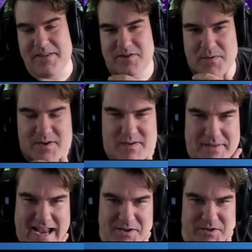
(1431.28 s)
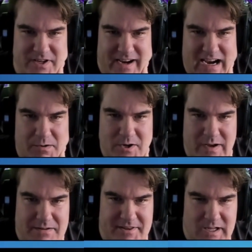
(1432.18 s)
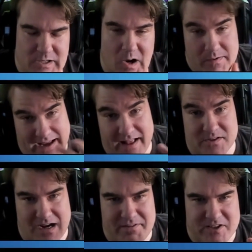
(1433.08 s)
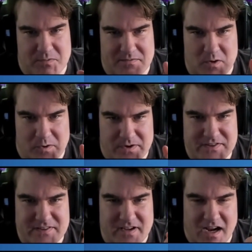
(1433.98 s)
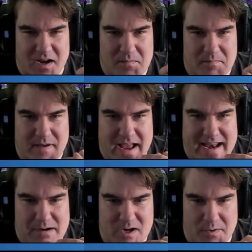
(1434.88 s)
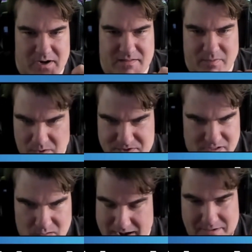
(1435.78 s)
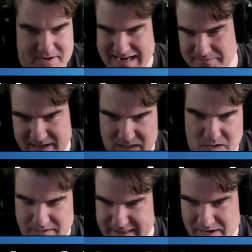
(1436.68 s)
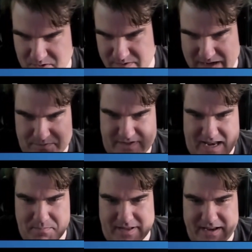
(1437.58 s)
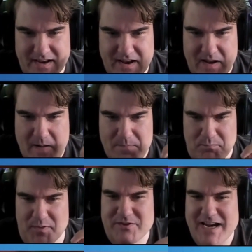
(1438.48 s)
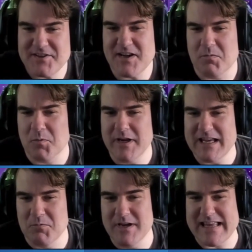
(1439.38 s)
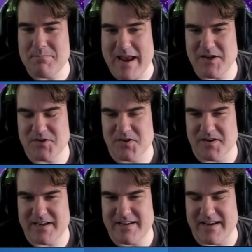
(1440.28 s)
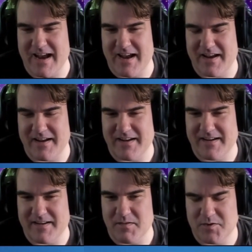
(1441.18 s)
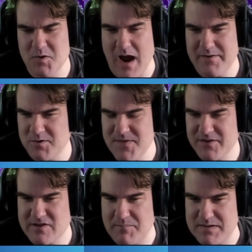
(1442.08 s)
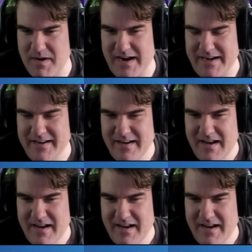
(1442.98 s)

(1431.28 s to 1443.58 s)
And so the, some of the answers here, Harry doing everything alone. Yeah, that's an obvious one, of course. Um, and Harry going into the forest alone. Harry did everything alone. Yeah, that, of course, that was the gameplay. But there's actually a really, really major... Uh, two uh, two things that jumped to mind.